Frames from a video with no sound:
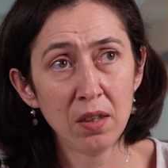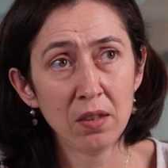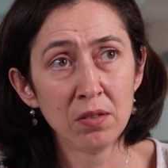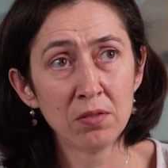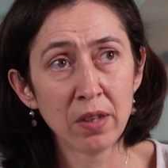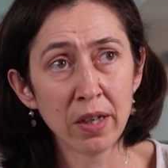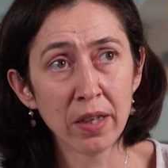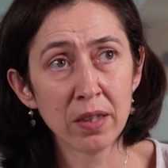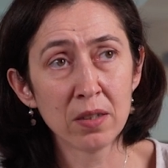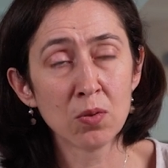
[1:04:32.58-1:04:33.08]

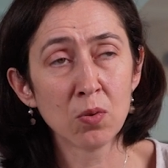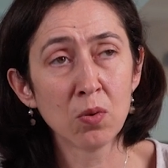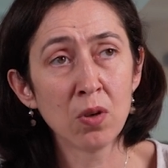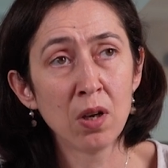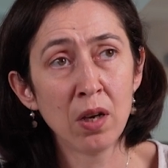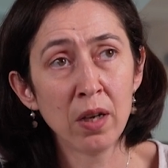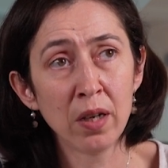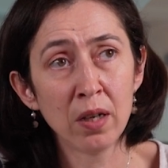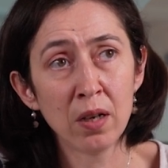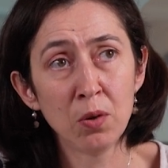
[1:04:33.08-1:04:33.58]
right? So
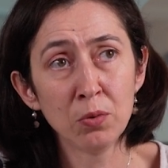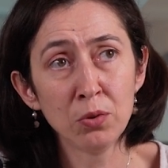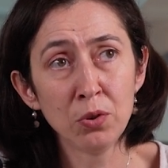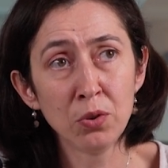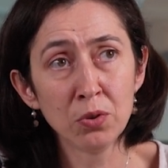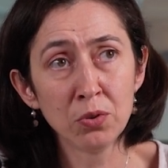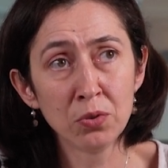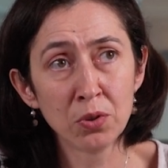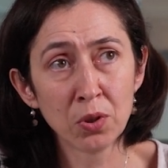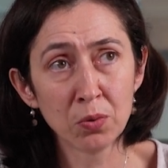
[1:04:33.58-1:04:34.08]
how do
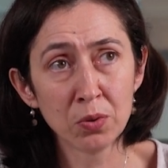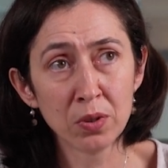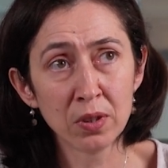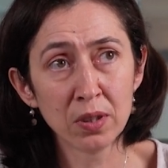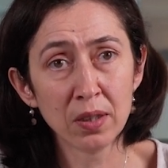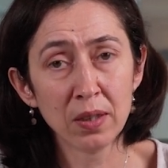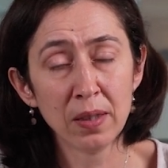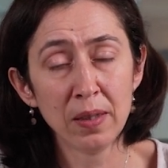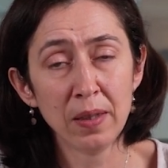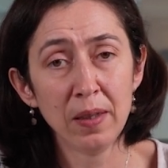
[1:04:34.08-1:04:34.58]
you grow
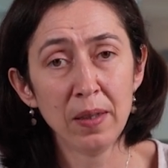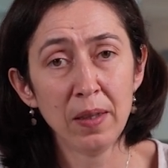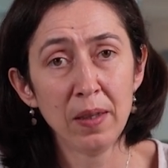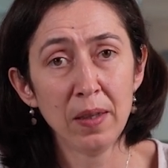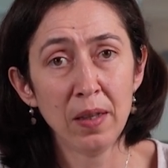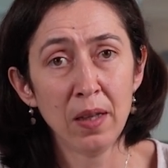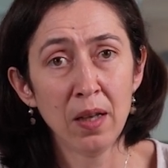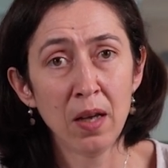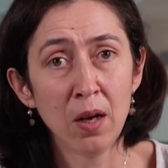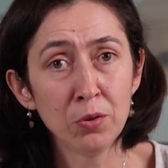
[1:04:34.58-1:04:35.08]
the
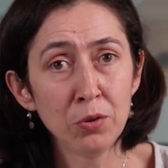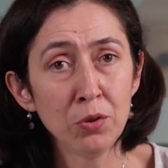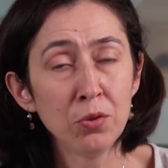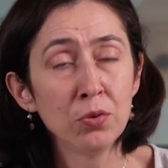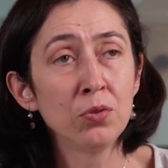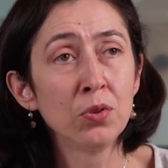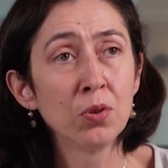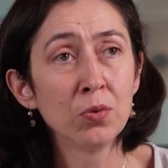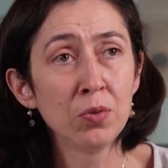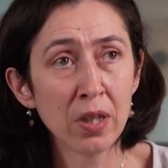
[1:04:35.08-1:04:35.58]

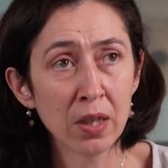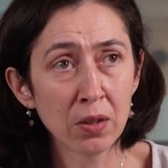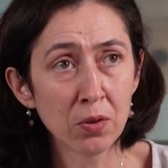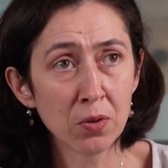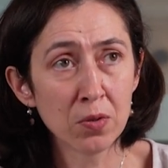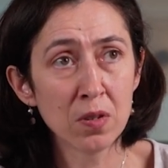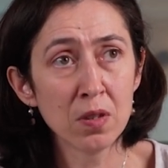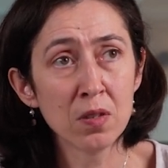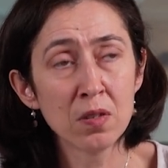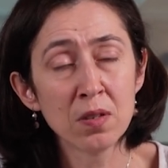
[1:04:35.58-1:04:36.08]

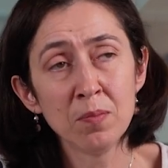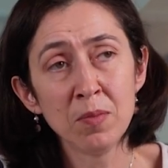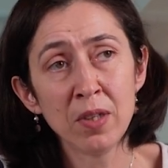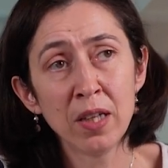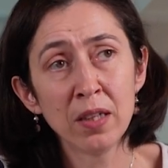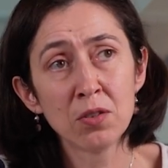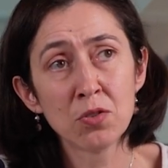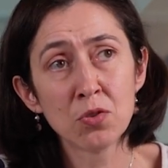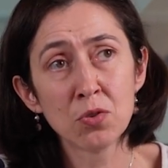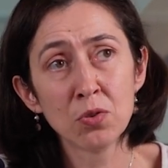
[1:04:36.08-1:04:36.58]
ecosystem?
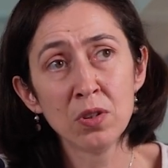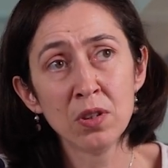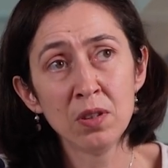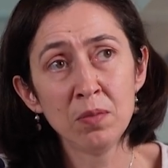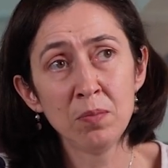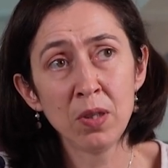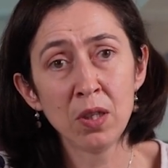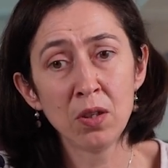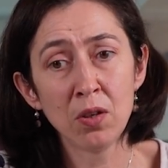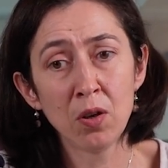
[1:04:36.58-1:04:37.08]
That
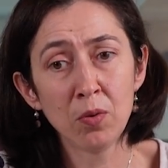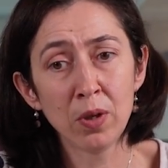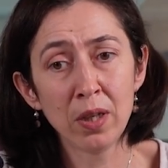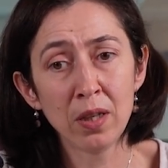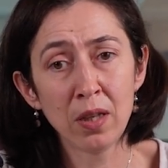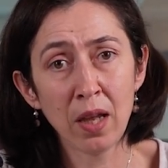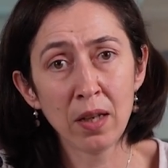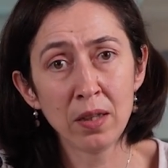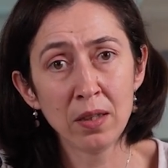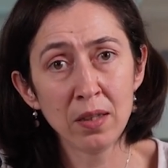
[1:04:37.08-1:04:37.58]
shouldn't be,
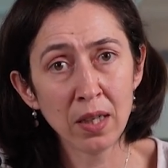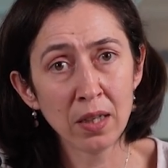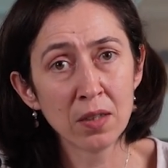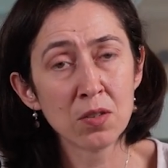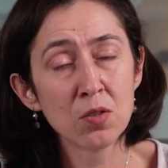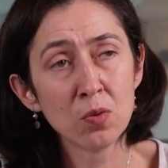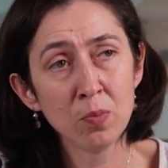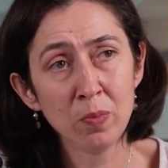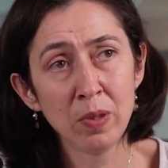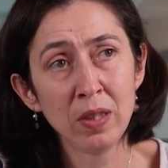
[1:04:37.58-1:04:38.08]
it
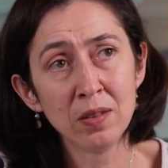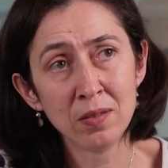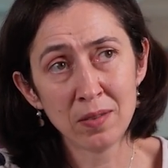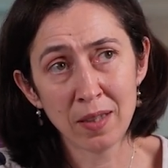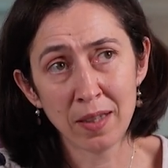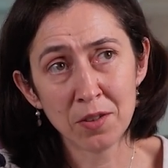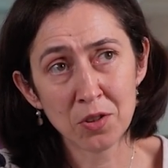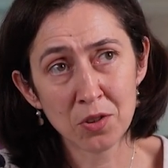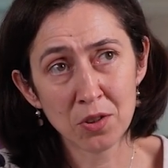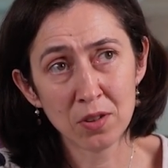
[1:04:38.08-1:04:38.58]
needs to be
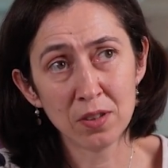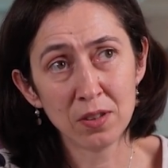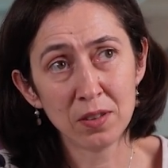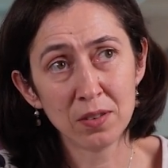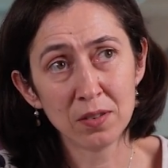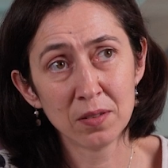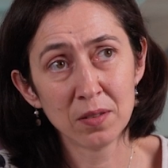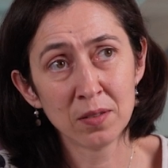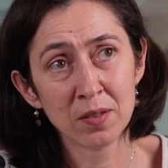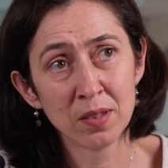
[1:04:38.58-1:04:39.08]
intentional.
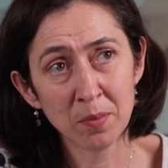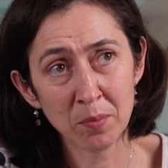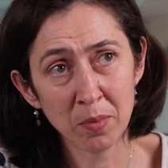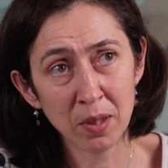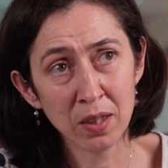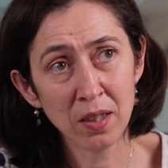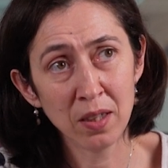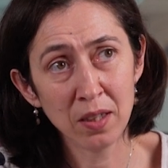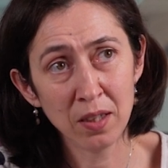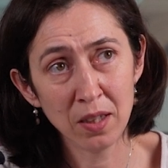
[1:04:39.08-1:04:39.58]

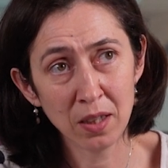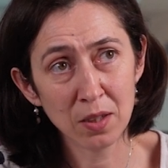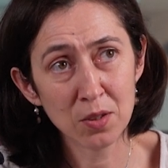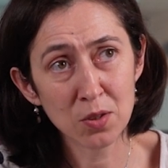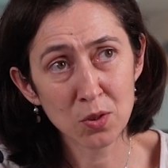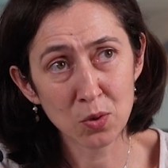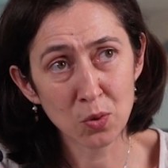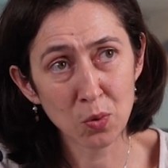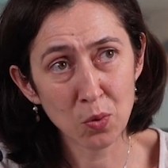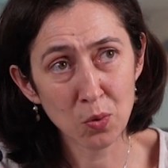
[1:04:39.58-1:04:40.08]
Somebody needs
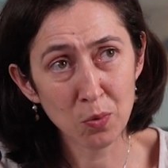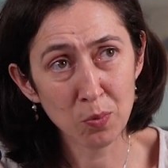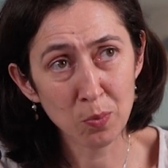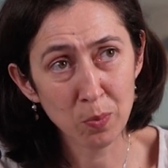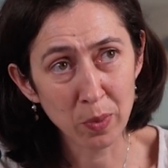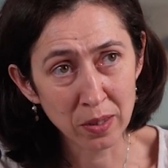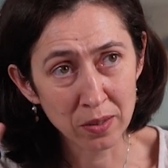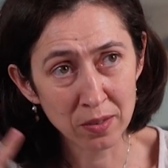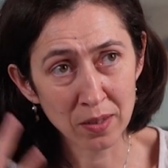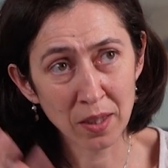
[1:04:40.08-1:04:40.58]
to
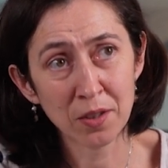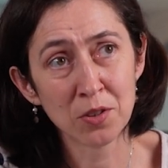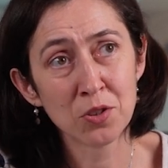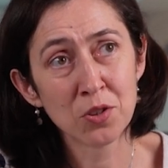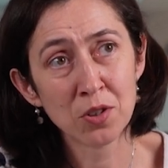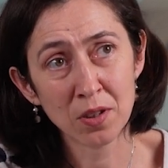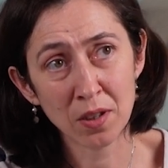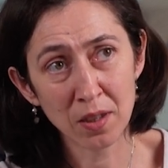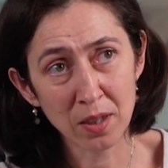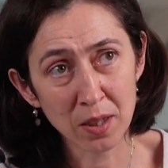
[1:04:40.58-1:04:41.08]

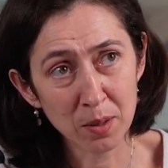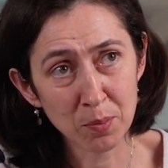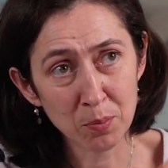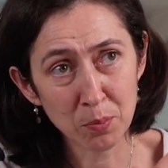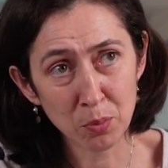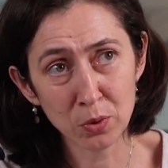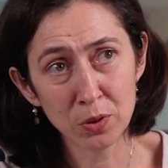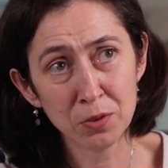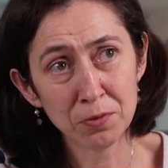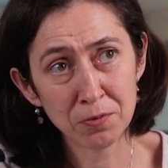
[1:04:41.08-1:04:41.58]
intentionally
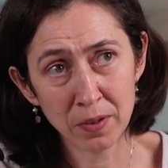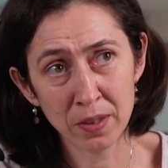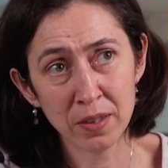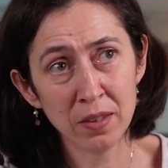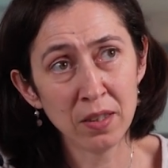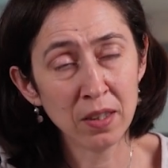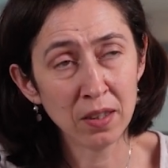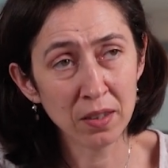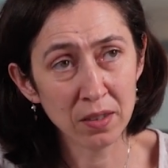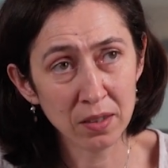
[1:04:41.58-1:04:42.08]
put
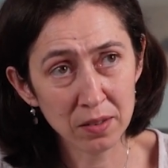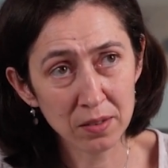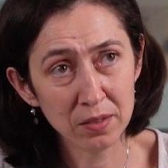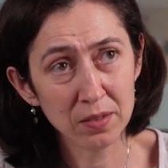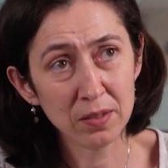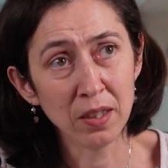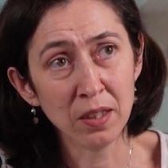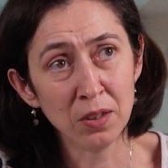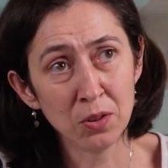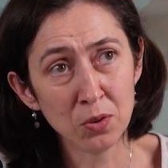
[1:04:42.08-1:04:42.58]
funding
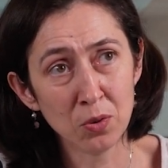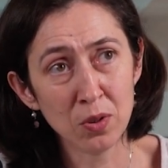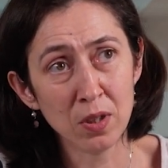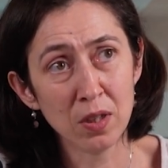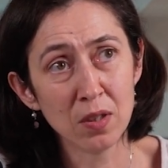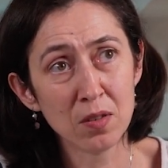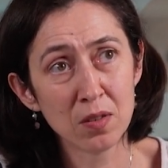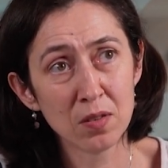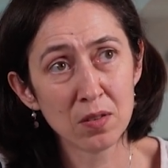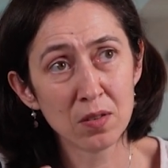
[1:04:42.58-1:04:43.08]
into
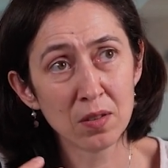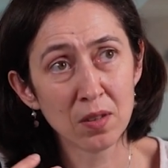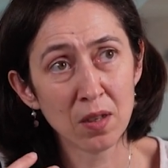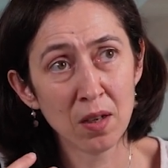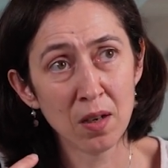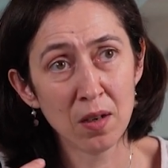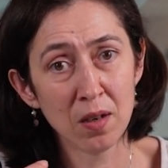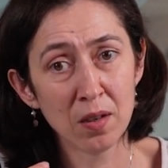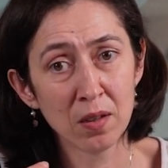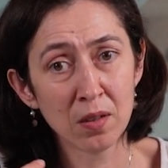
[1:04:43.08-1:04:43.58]
this,
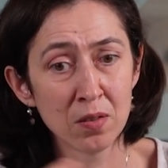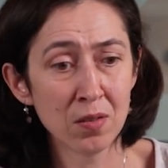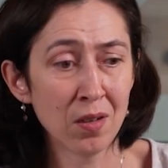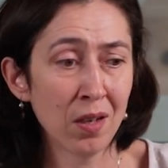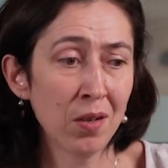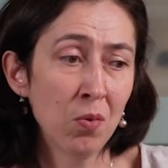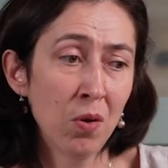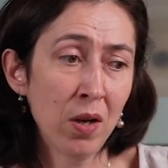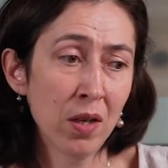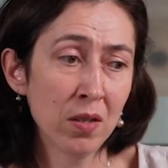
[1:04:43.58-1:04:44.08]
because
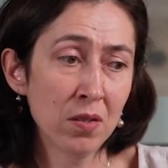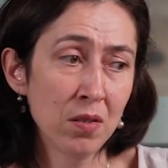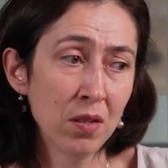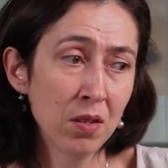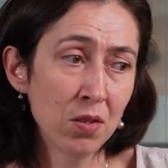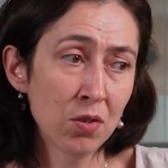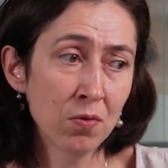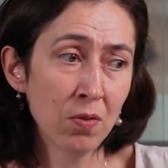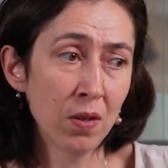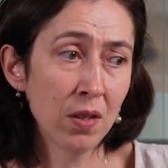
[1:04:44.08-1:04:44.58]
otherwise
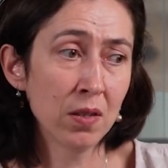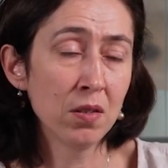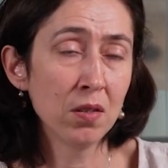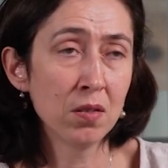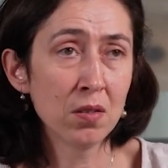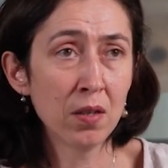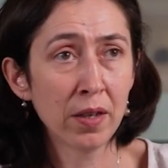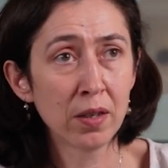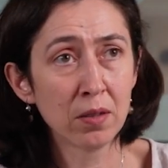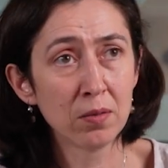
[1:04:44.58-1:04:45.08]
each of us
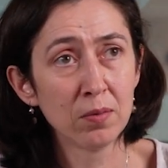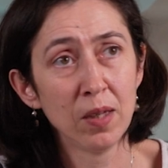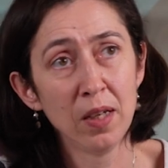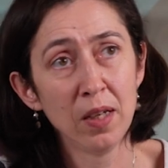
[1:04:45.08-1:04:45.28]
is like